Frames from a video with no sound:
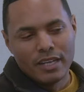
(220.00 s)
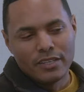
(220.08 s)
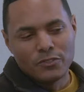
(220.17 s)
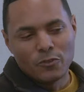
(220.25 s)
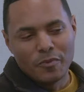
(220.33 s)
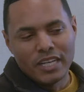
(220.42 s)

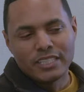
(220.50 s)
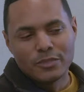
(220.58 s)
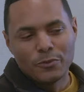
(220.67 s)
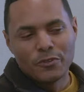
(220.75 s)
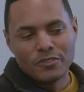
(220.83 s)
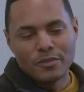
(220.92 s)
And so my
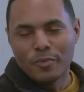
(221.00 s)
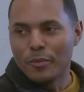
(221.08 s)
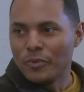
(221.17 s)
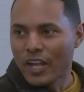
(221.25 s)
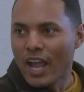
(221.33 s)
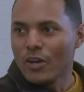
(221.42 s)
experience in
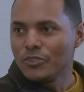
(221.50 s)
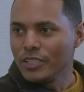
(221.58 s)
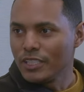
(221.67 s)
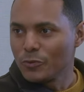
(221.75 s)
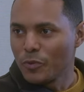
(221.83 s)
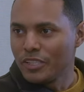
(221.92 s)
public
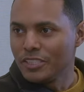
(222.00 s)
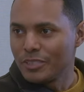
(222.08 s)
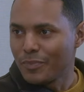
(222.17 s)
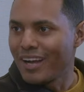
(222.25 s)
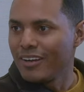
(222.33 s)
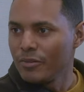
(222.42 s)
housing is what
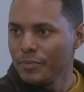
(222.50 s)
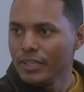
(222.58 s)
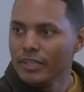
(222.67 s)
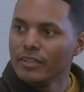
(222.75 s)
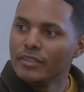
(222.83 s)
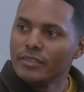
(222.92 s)
inspired
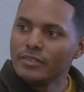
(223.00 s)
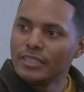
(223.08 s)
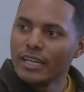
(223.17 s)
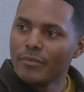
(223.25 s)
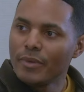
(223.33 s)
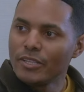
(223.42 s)
me to
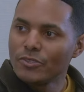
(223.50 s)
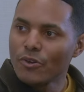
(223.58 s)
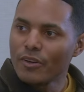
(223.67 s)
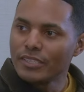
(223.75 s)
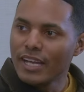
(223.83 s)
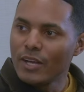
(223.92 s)
get my
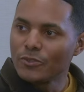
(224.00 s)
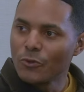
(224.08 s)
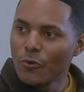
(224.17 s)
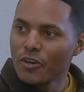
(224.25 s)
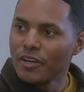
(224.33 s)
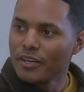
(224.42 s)
start as a housing
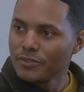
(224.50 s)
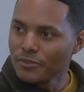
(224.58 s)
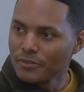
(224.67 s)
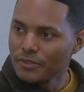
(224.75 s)
organizer.